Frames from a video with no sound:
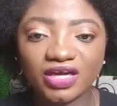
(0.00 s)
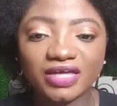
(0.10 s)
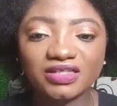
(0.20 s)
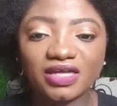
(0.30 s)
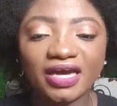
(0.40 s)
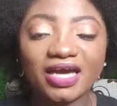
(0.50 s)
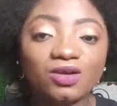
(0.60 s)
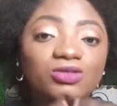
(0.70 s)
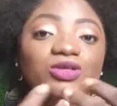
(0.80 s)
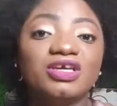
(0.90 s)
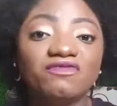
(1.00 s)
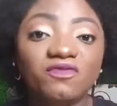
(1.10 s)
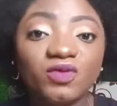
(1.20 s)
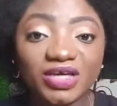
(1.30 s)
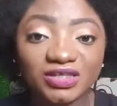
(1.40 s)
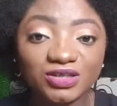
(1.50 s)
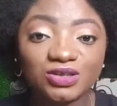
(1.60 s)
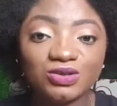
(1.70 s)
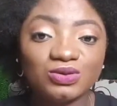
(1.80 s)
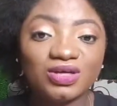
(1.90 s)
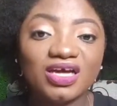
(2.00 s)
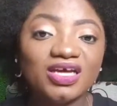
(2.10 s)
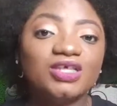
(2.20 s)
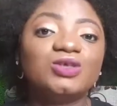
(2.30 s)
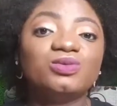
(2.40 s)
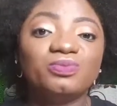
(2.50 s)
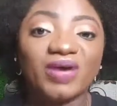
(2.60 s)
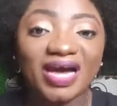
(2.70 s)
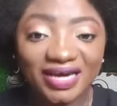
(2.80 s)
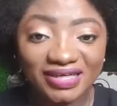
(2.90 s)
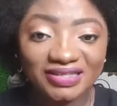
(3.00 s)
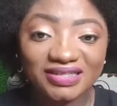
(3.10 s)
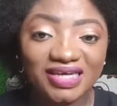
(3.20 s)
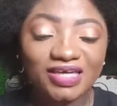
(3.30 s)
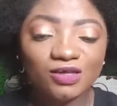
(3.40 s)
so that I can also influence you into buying.